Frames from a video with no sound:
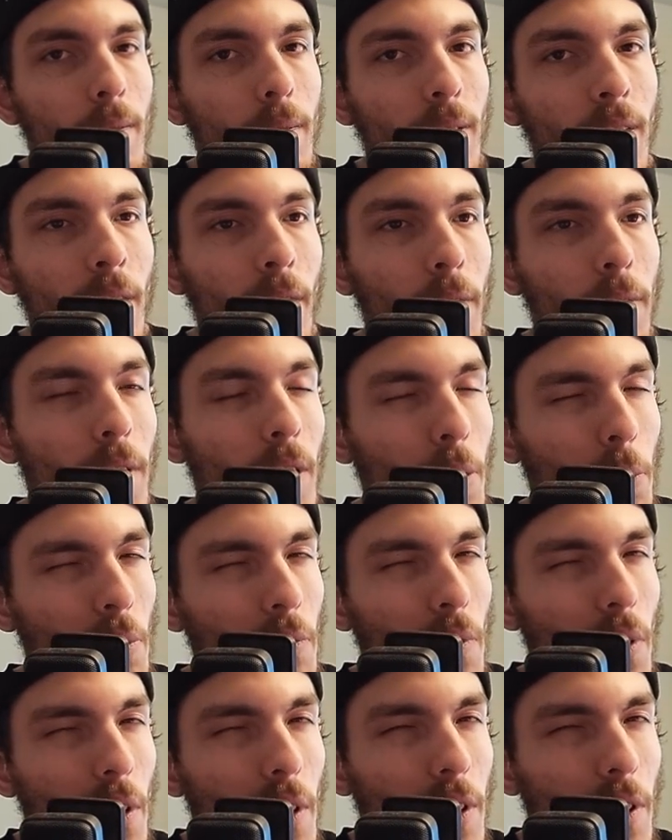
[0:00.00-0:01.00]
You know, I feel like
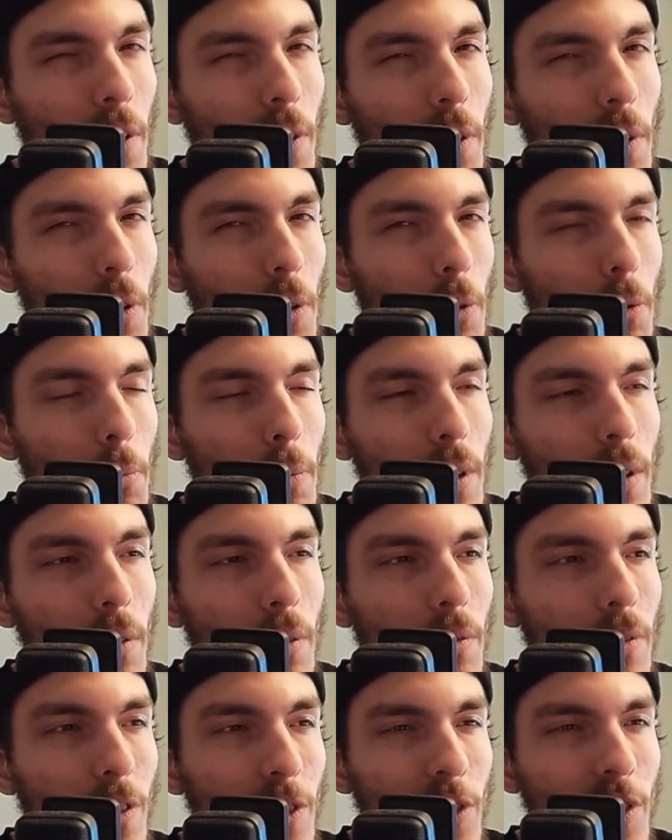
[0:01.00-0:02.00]
we've already heard a little bit
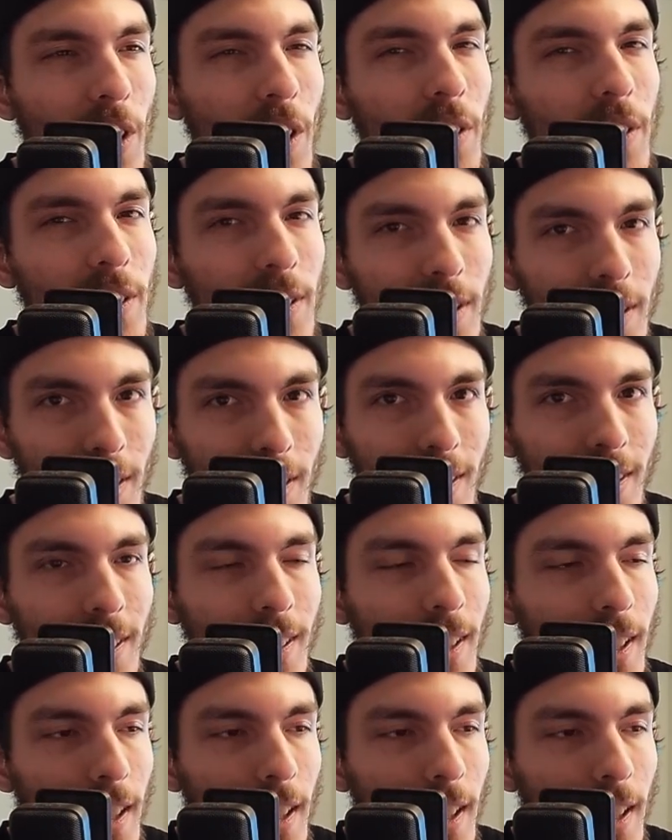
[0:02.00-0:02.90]
of jealousy